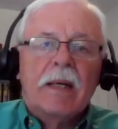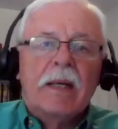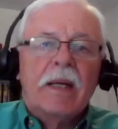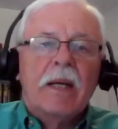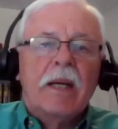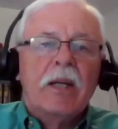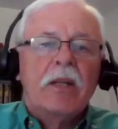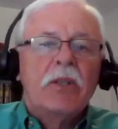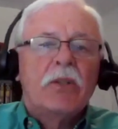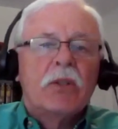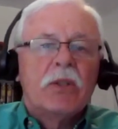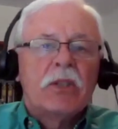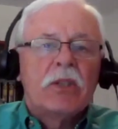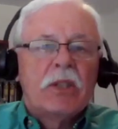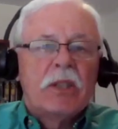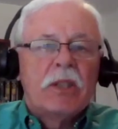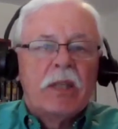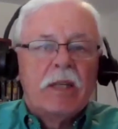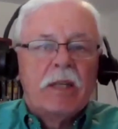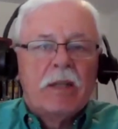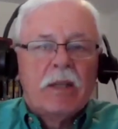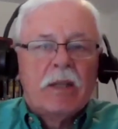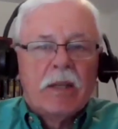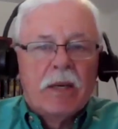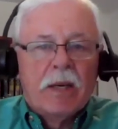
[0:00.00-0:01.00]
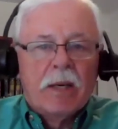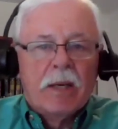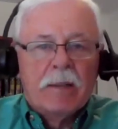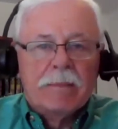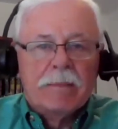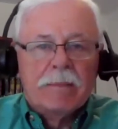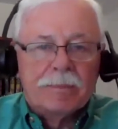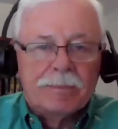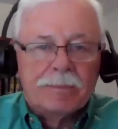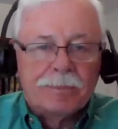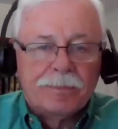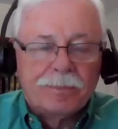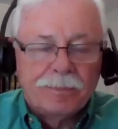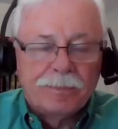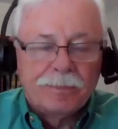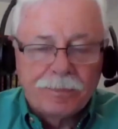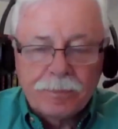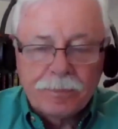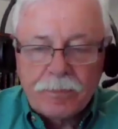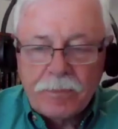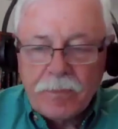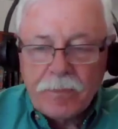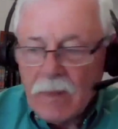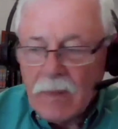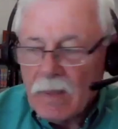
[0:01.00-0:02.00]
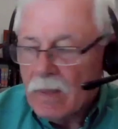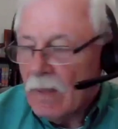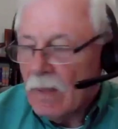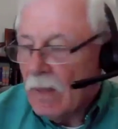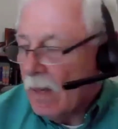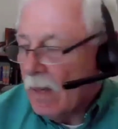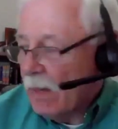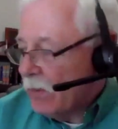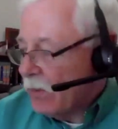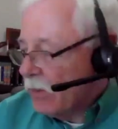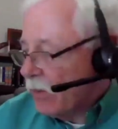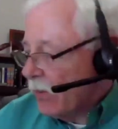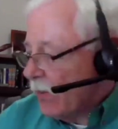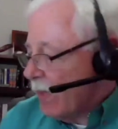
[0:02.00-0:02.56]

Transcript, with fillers: Interesting thing. I was